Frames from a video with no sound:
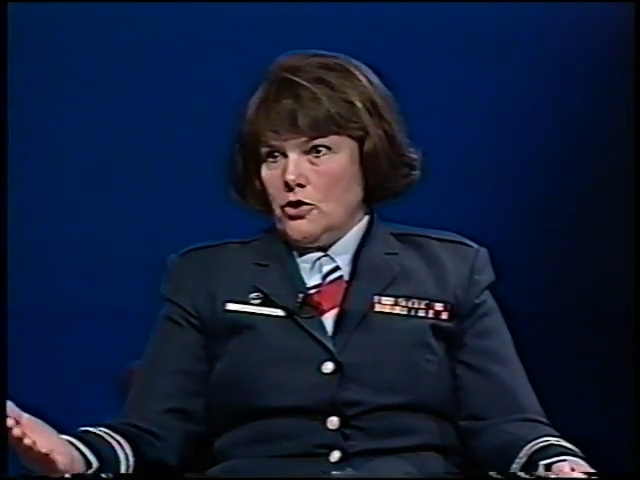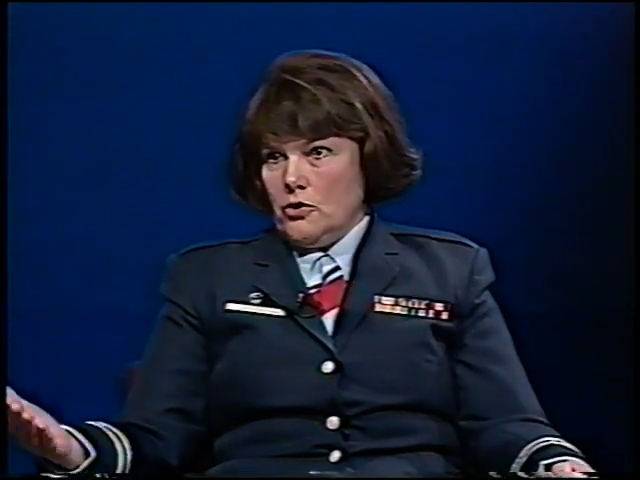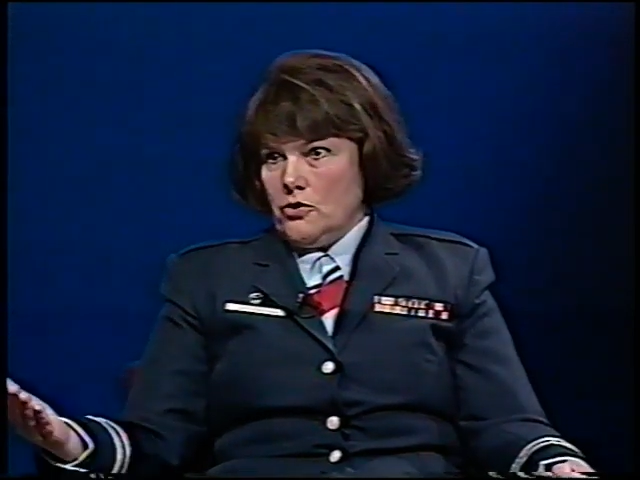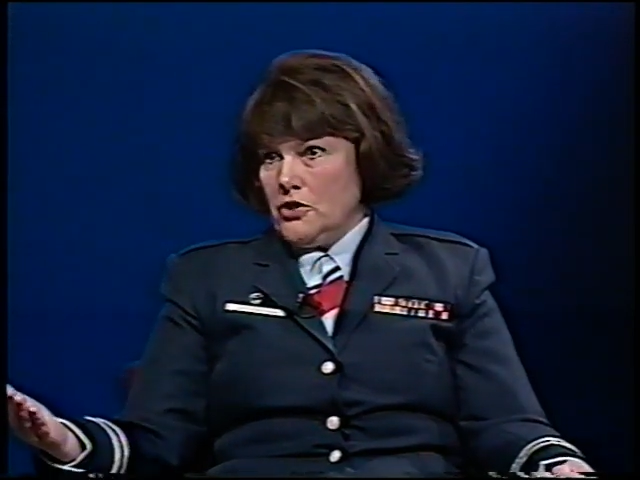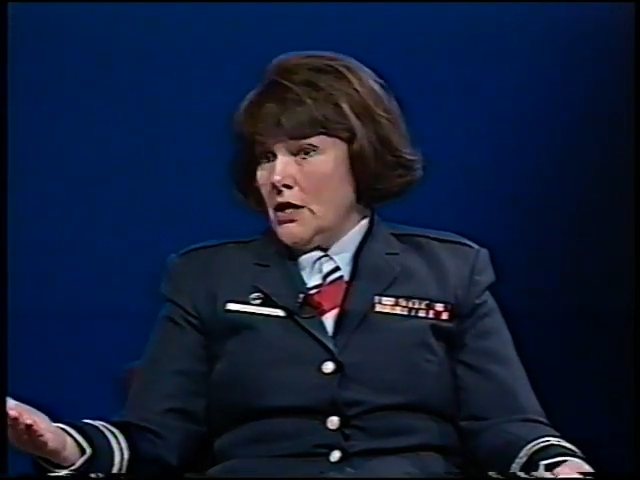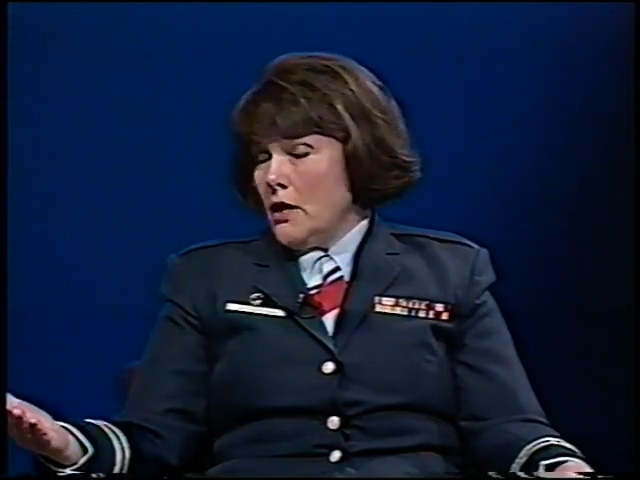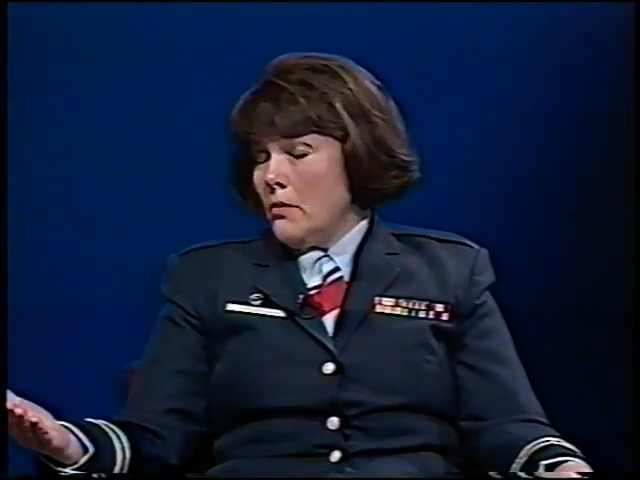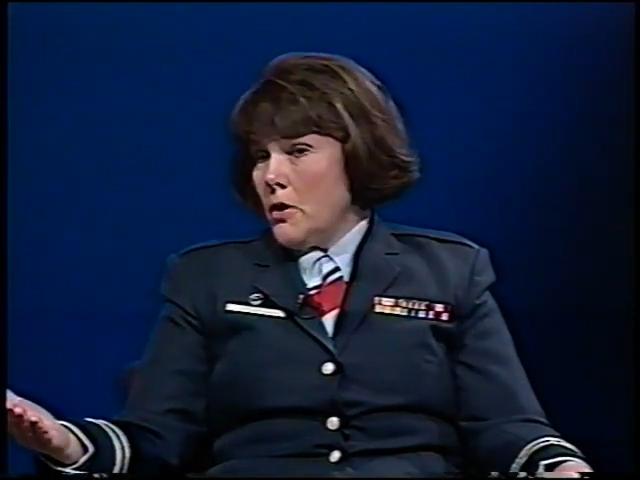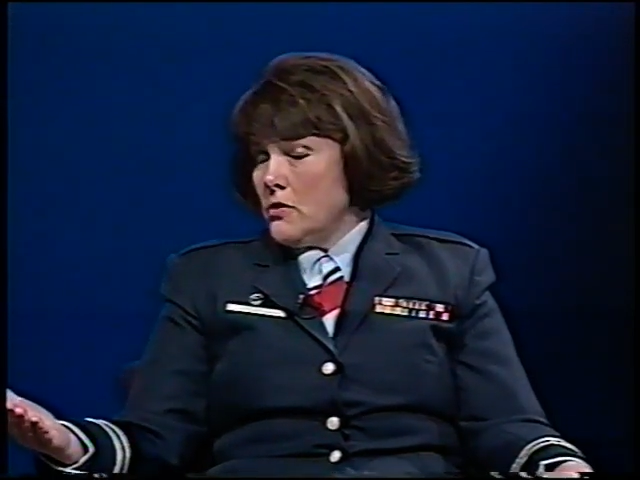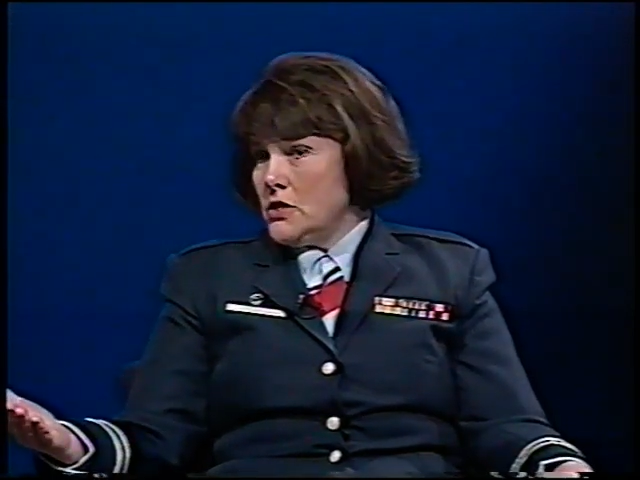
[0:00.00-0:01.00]
do
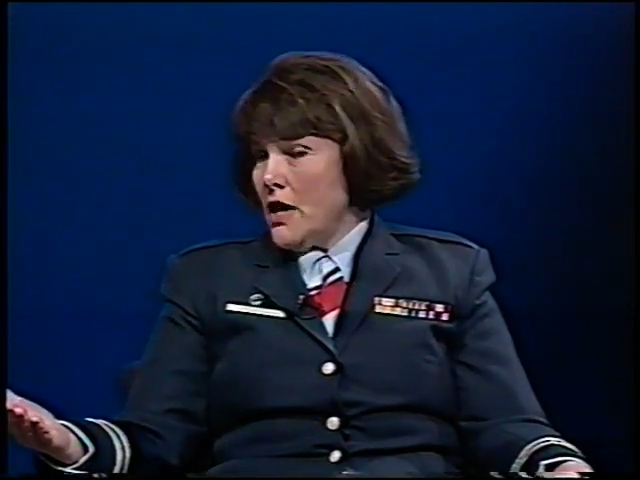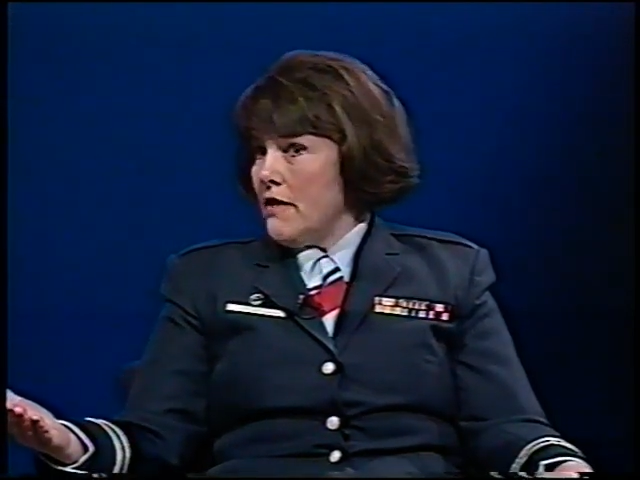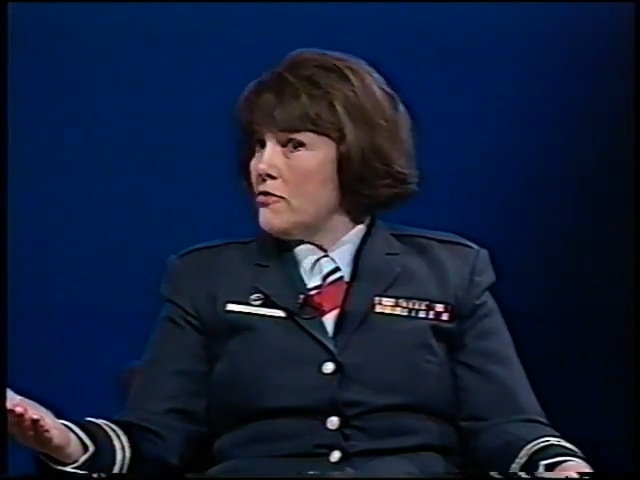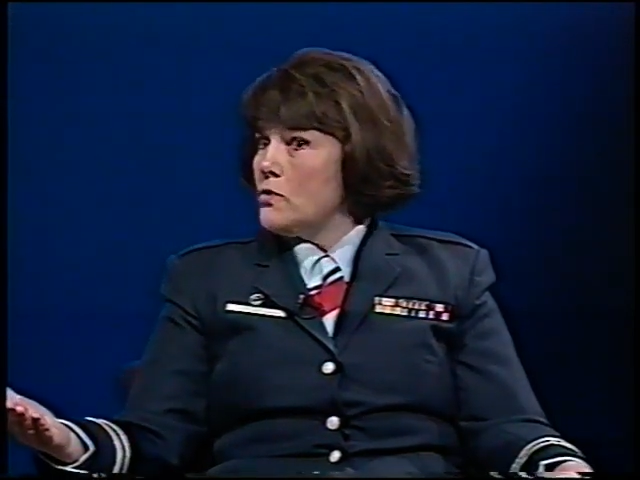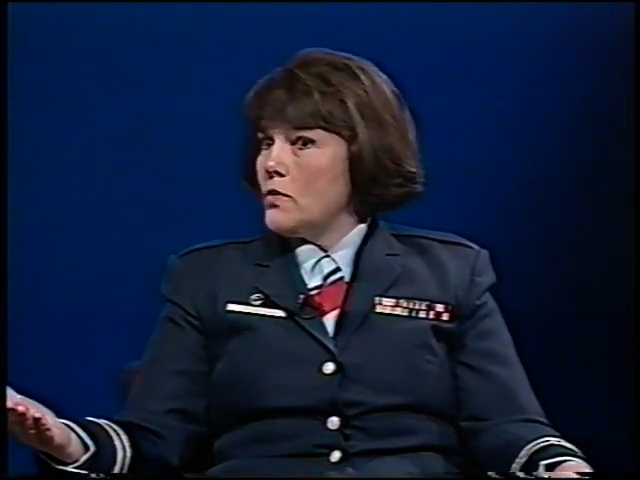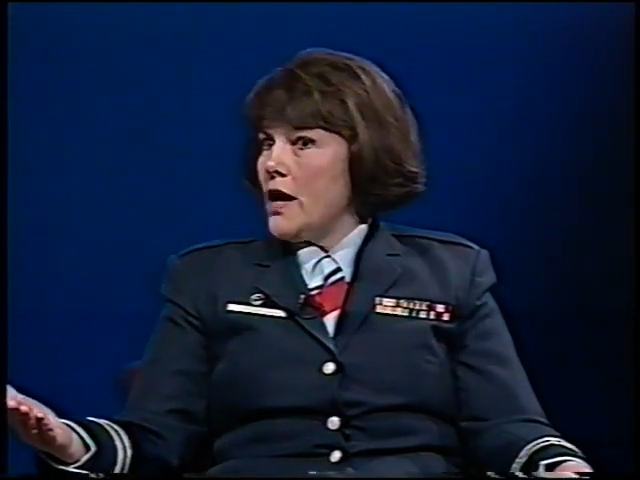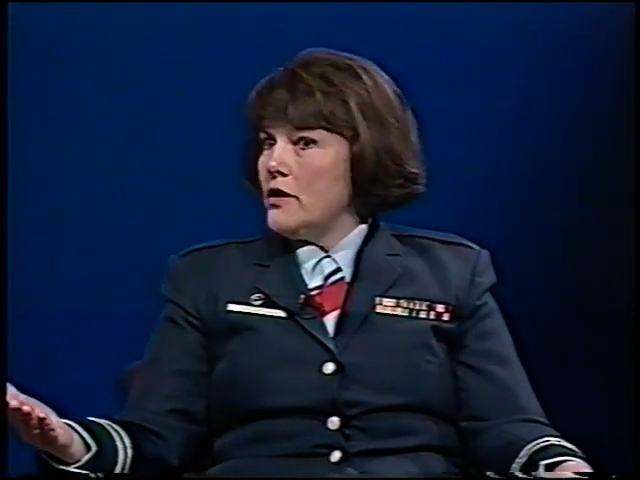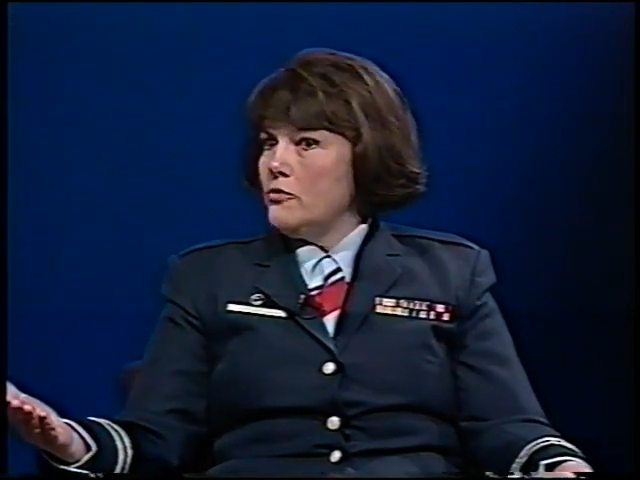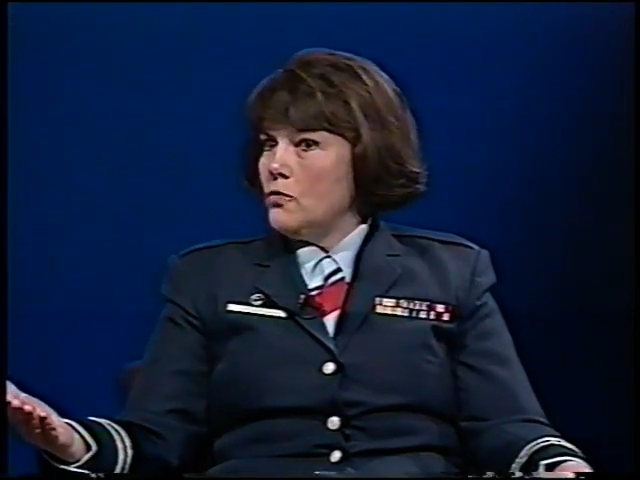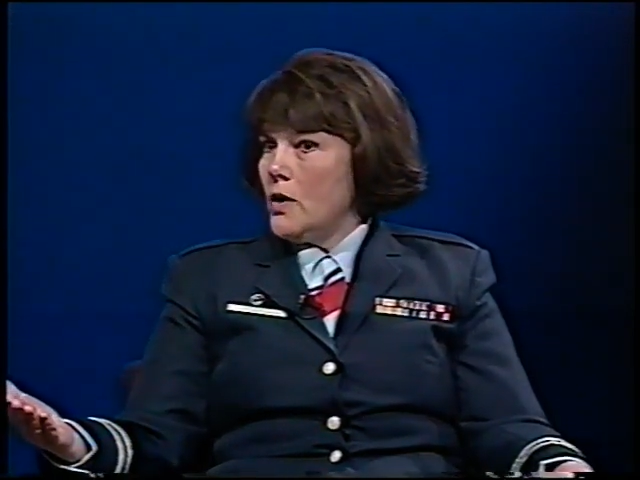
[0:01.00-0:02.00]
sailboats have the
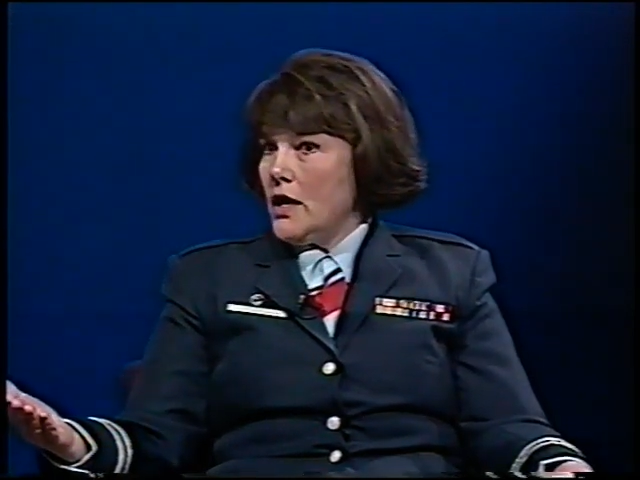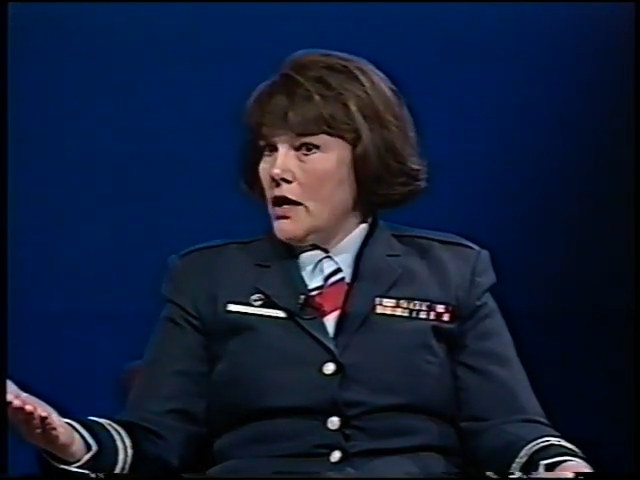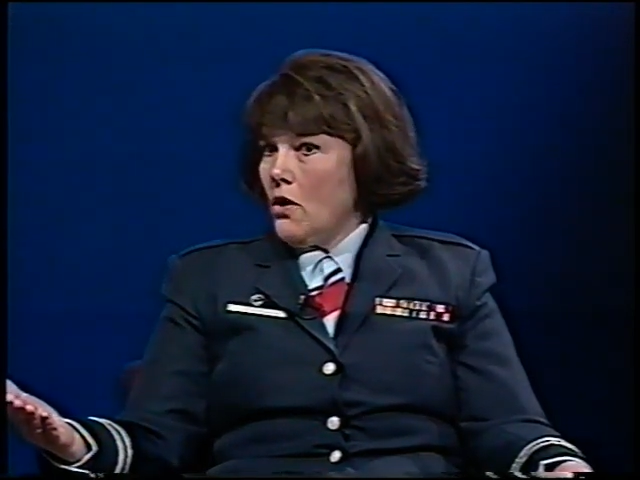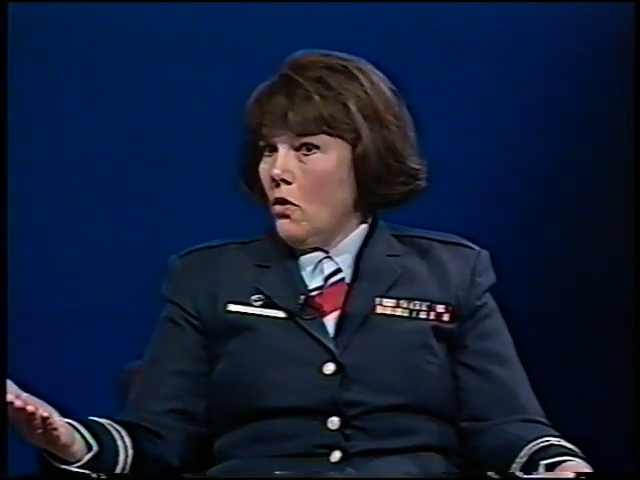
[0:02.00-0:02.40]
right of way